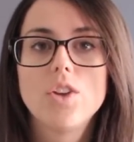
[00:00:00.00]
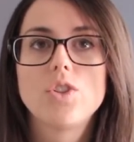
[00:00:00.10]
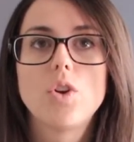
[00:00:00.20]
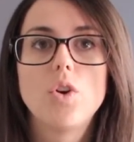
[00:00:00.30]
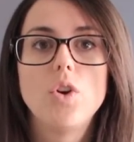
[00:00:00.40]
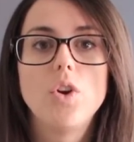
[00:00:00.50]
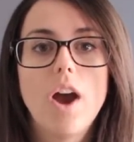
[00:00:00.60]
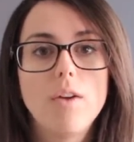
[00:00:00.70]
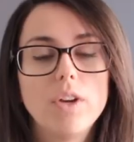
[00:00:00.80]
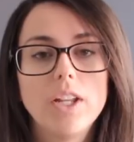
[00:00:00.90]
so
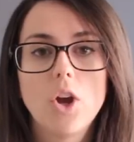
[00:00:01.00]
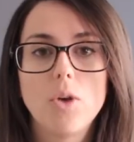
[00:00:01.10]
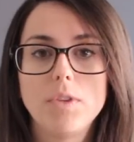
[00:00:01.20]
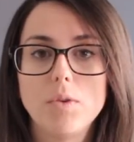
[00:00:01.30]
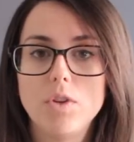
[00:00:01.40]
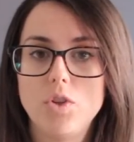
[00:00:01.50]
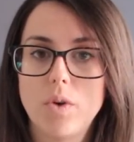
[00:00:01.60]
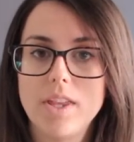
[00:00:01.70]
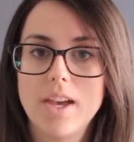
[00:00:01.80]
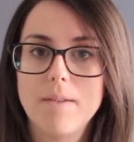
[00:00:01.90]
I really hope that you
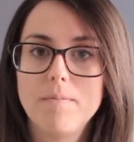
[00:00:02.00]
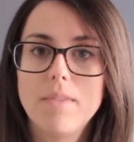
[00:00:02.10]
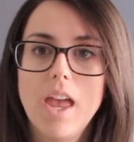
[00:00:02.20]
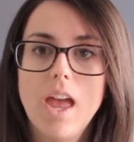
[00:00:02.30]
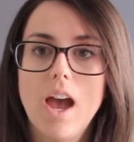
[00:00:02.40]
enjoy them.